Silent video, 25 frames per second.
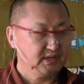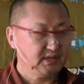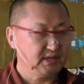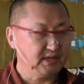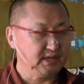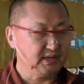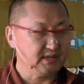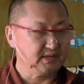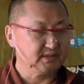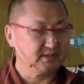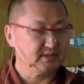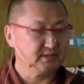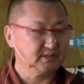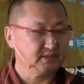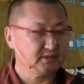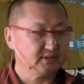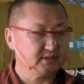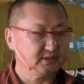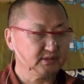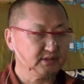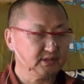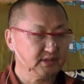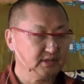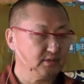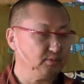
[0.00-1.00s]
And
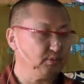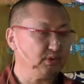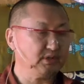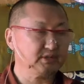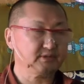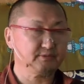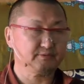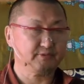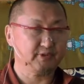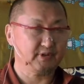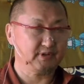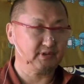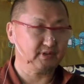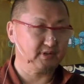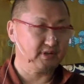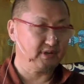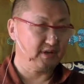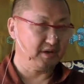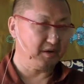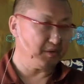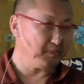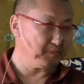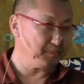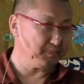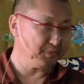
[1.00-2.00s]
he was very
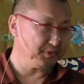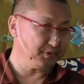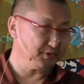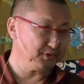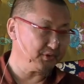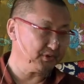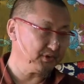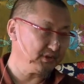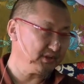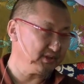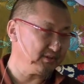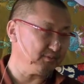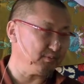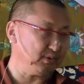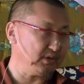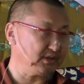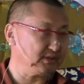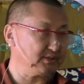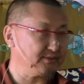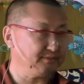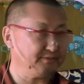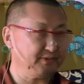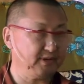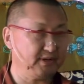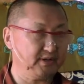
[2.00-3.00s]
humble. He
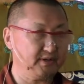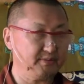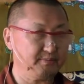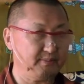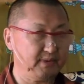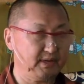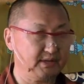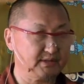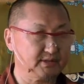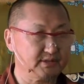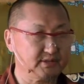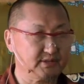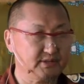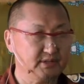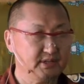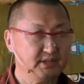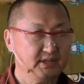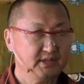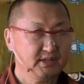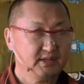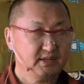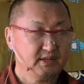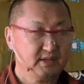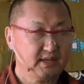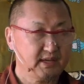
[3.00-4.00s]
was very much
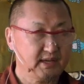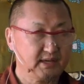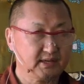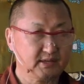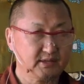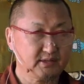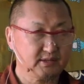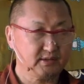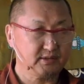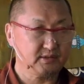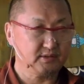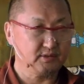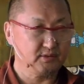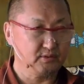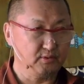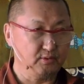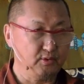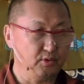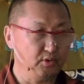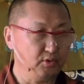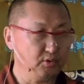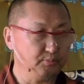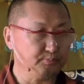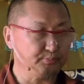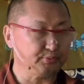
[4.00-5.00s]
like a
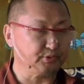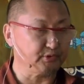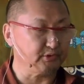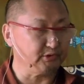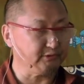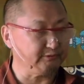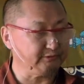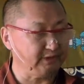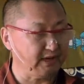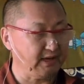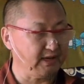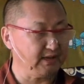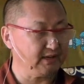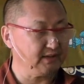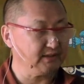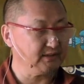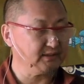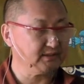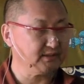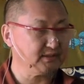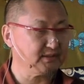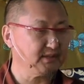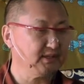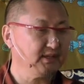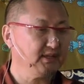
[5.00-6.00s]
low
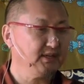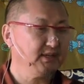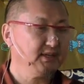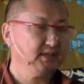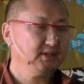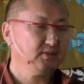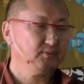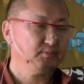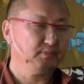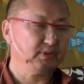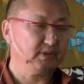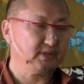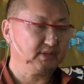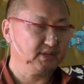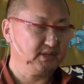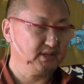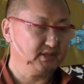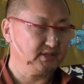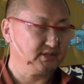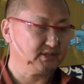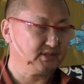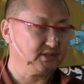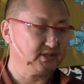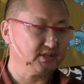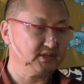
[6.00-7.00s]
profiled, but
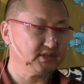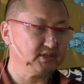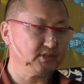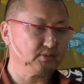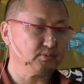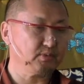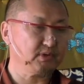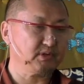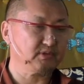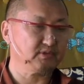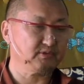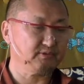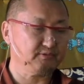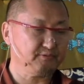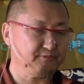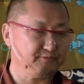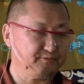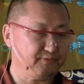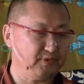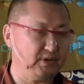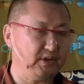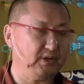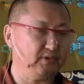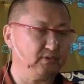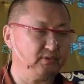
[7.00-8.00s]
his teaching was
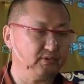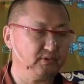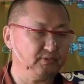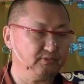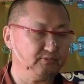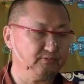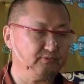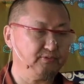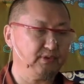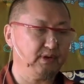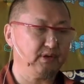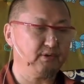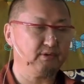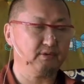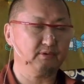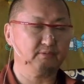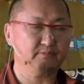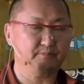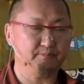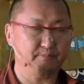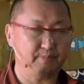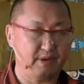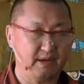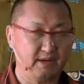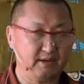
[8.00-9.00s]
very, very
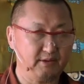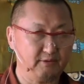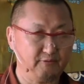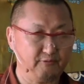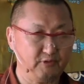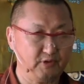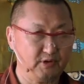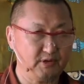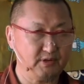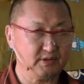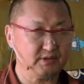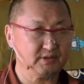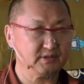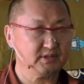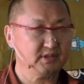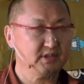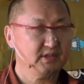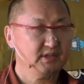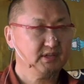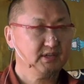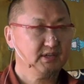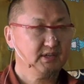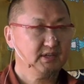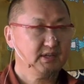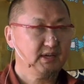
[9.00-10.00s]
benefit,
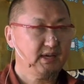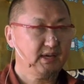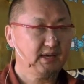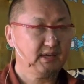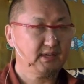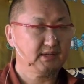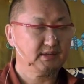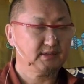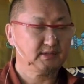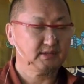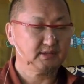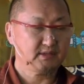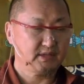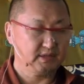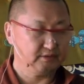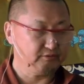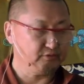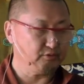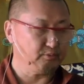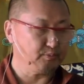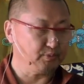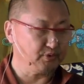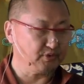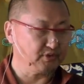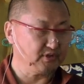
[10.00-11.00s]
and
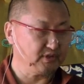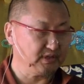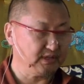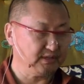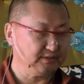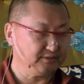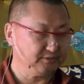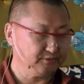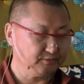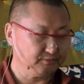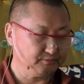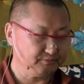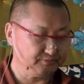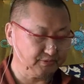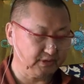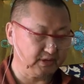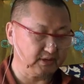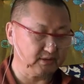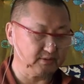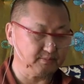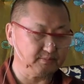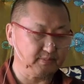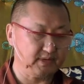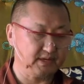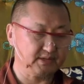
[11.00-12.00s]
everybody loved him
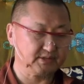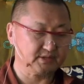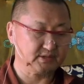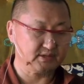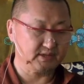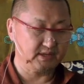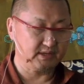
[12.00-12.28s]
very much.